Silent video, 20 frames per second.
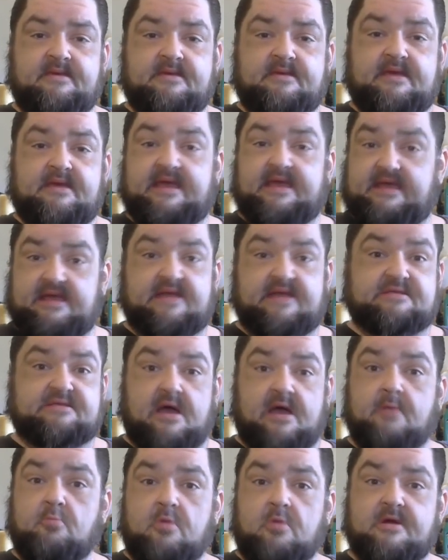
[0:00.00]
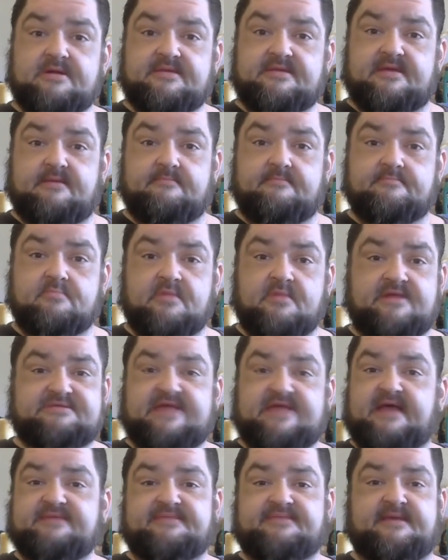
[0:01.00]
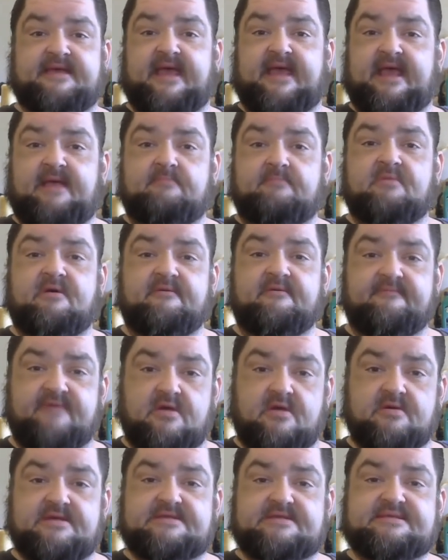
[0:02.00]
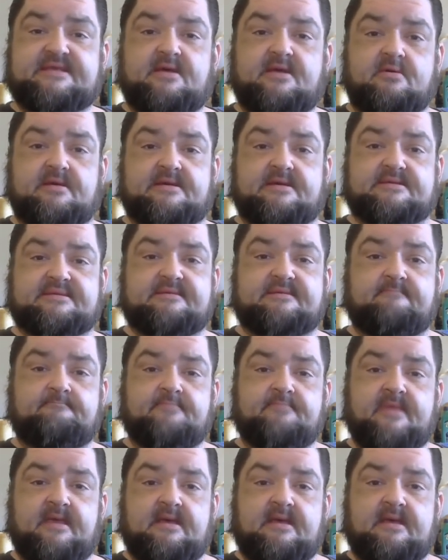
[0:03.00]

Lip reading: and I'm one of them. We take the game very serious.